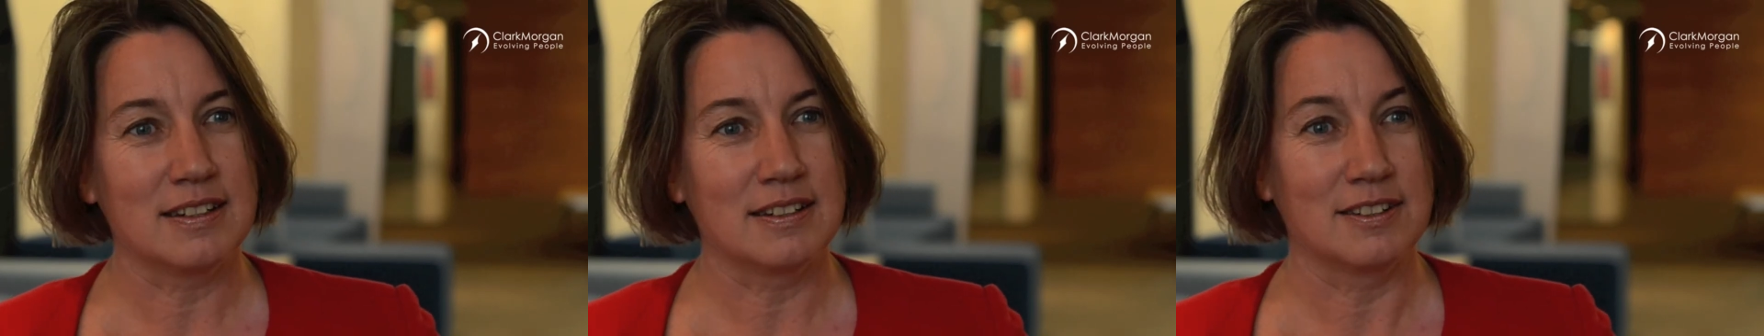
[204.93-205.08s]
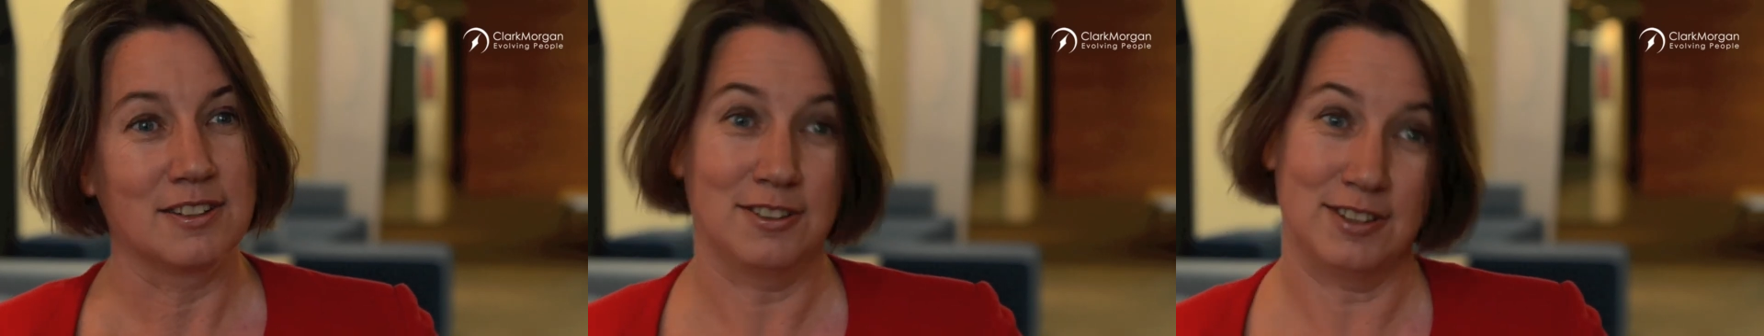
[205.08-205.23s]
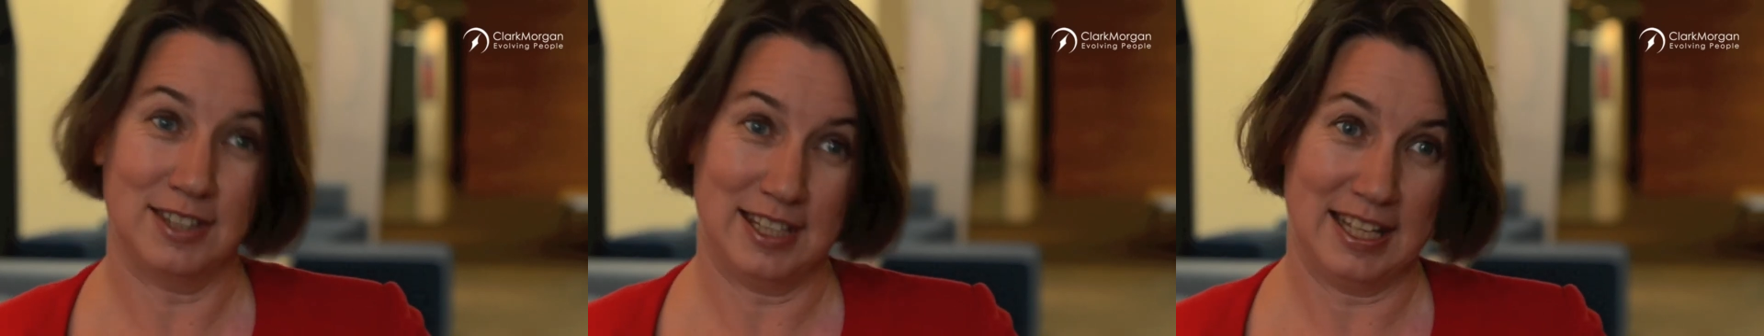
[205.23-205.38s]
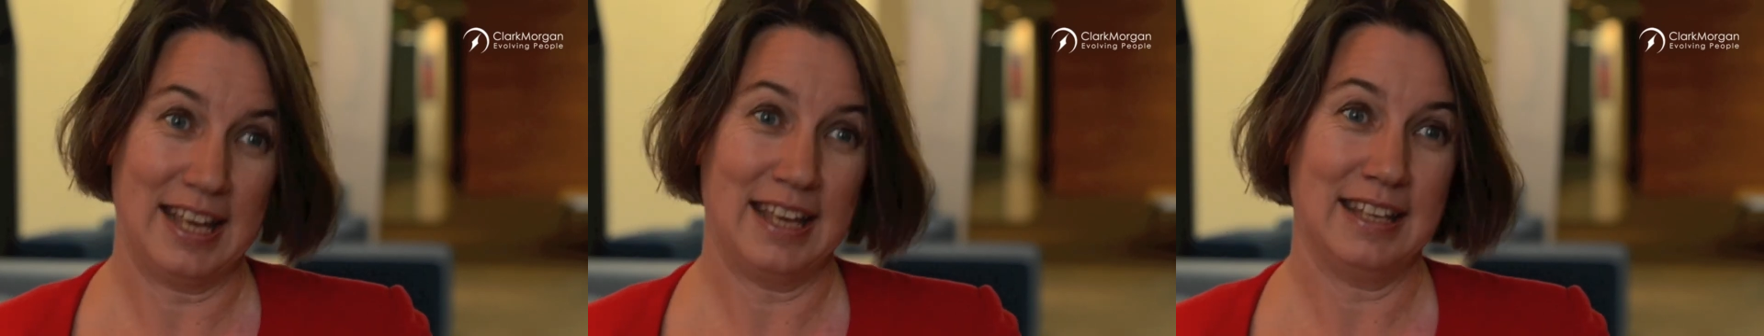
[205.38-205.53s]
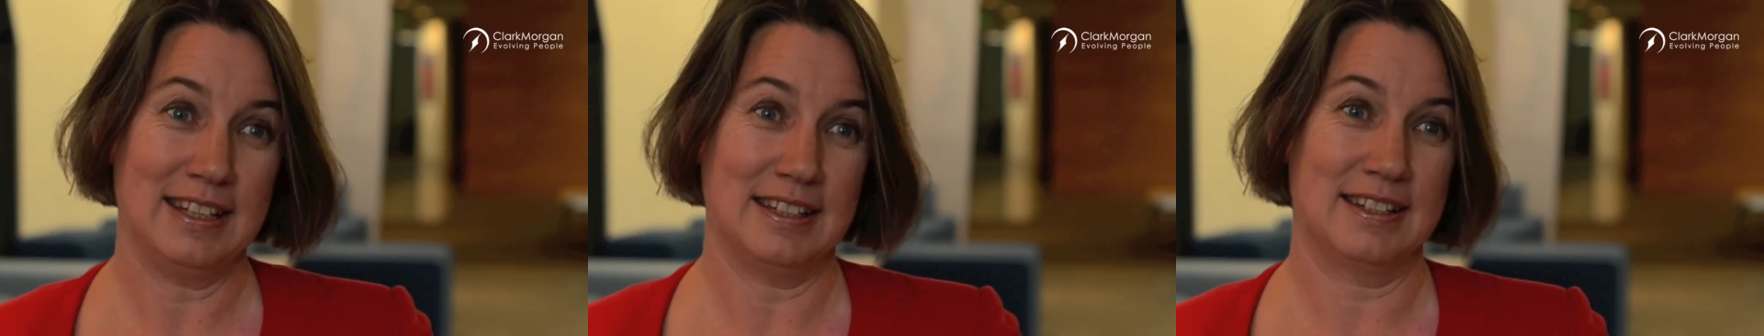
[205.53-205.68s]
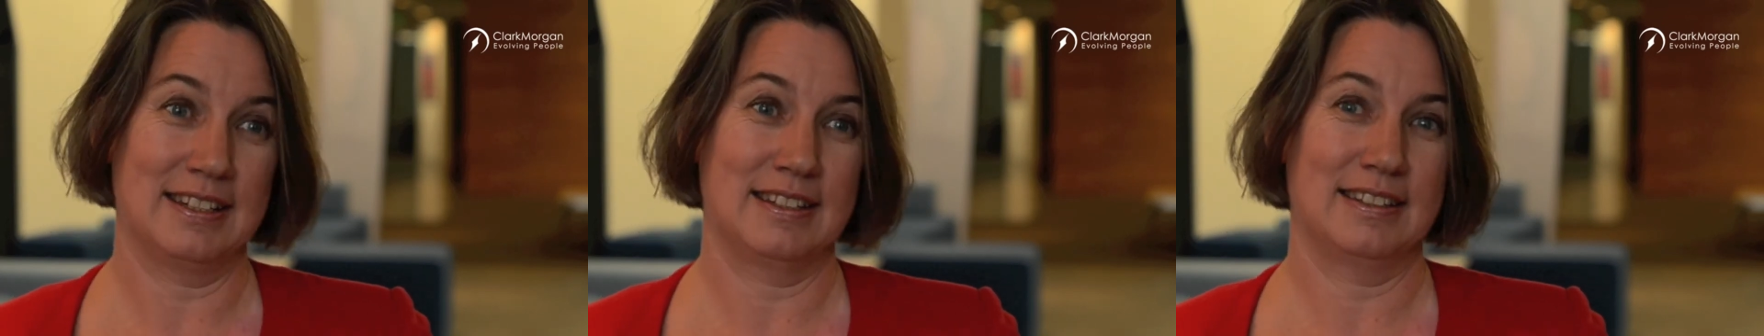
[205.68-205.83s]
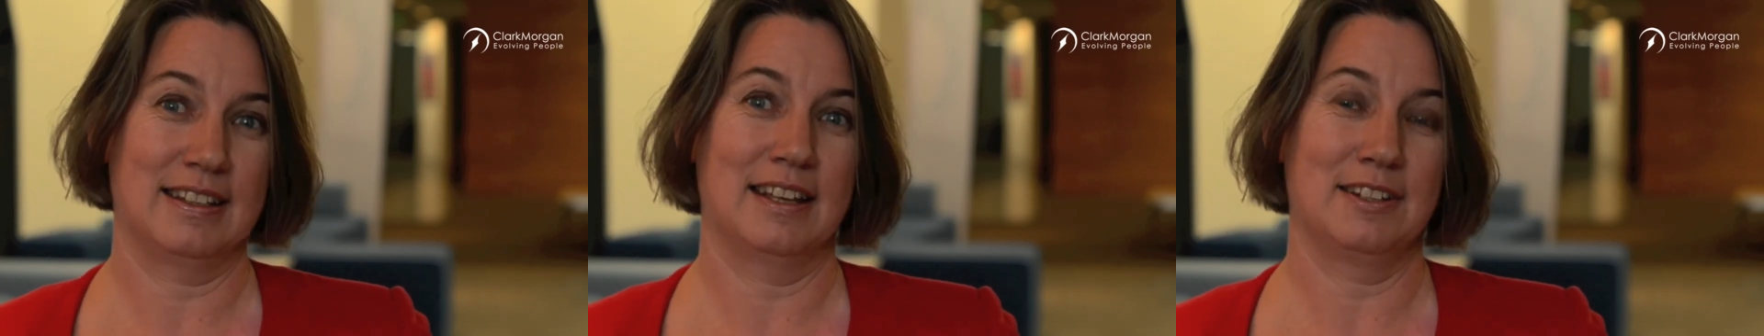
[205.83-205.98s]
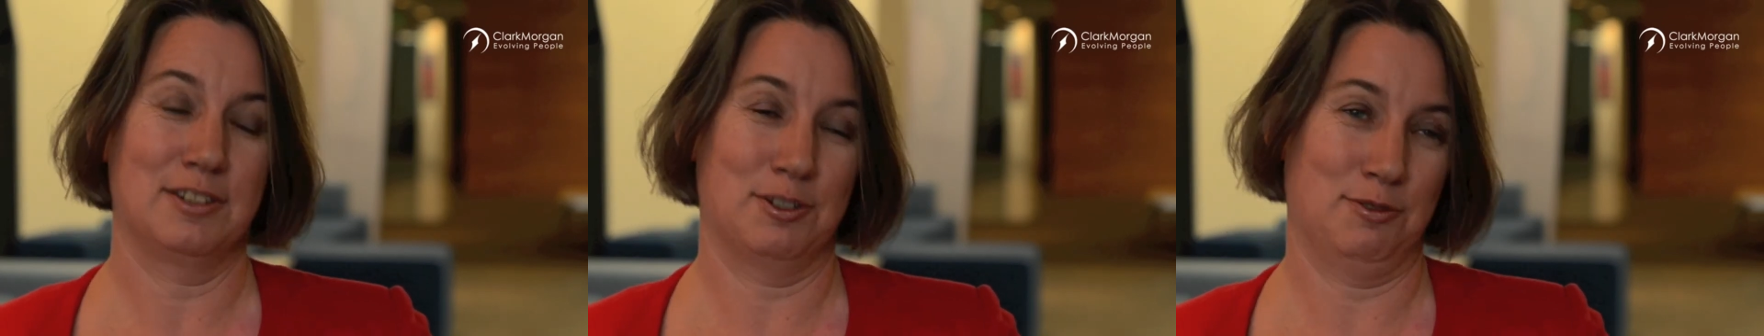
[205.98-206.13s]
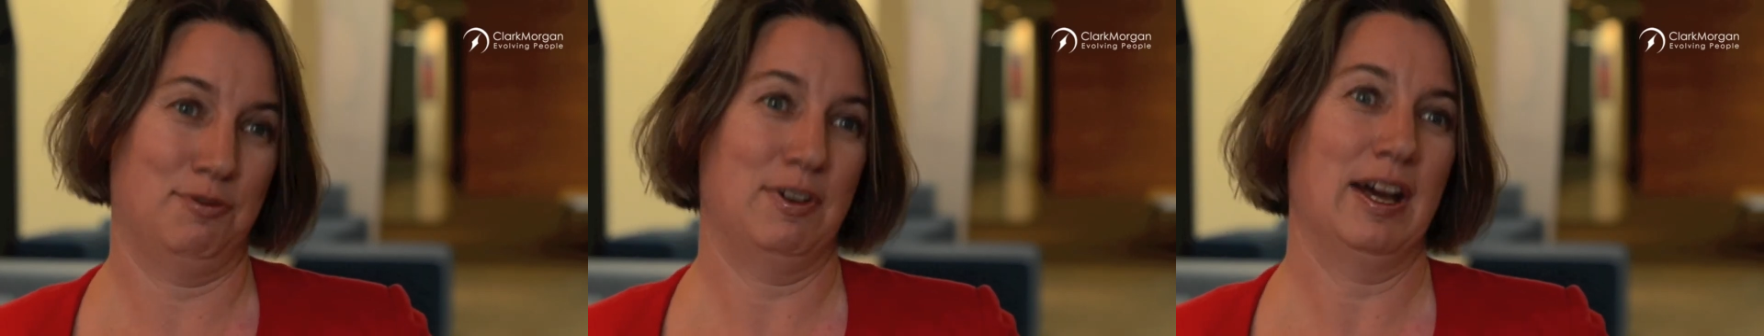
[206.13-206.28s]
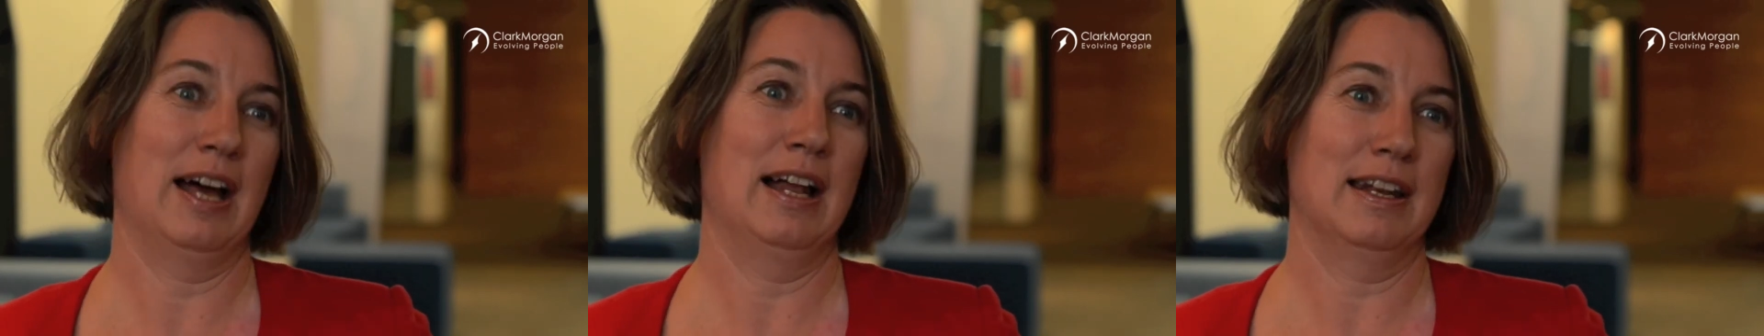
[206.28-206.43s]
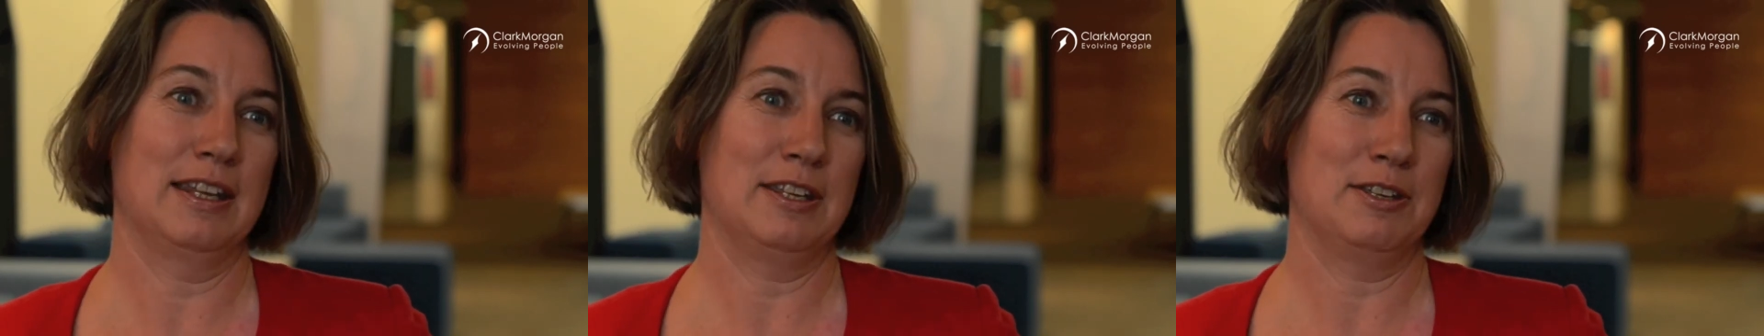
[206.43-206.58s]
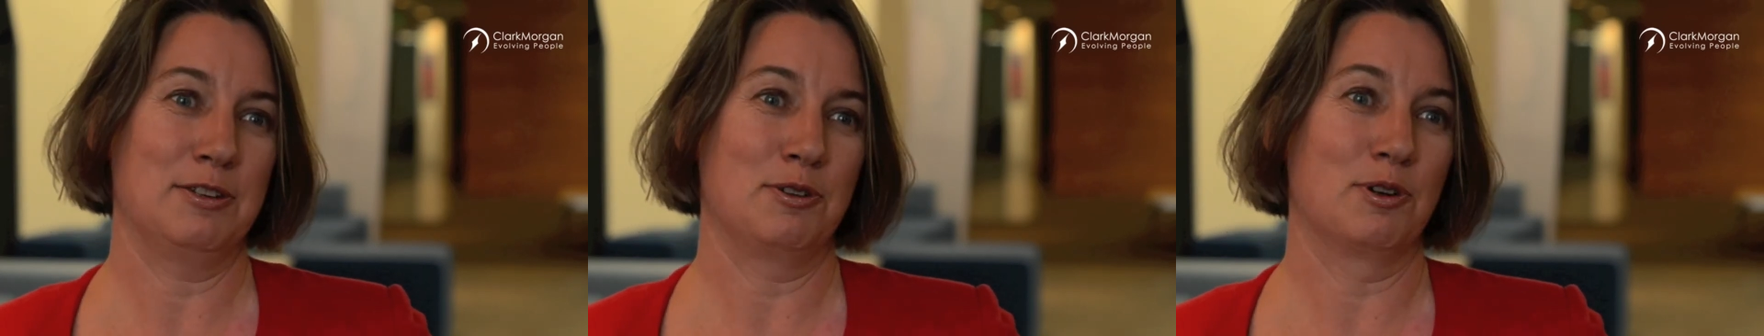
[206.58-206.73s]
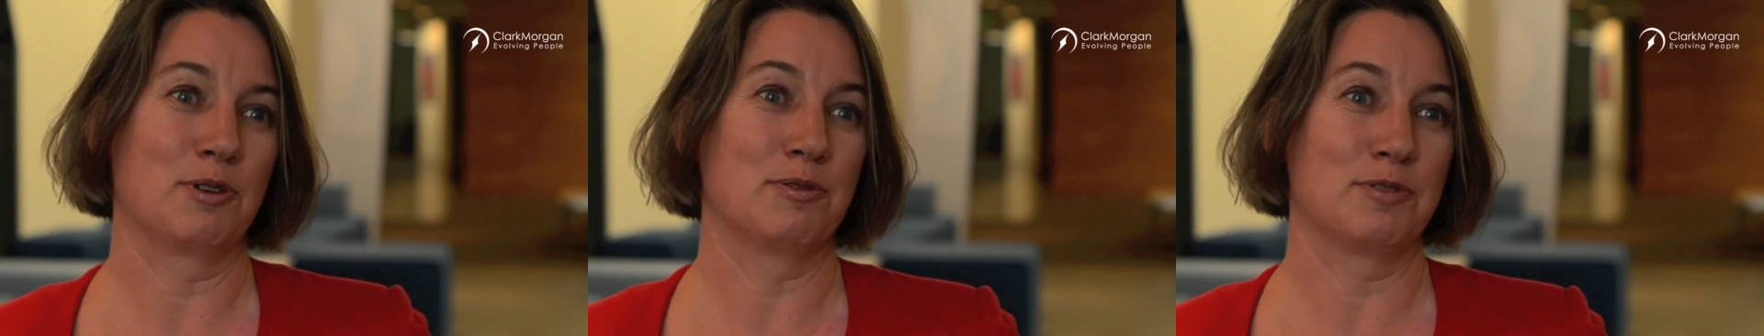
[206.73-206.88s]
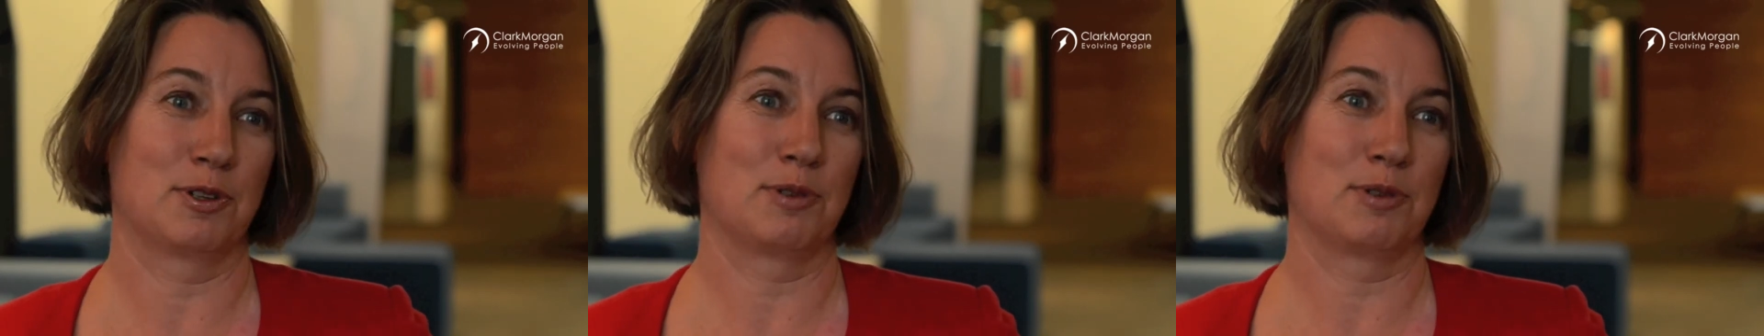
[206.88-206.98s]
the taste and the value of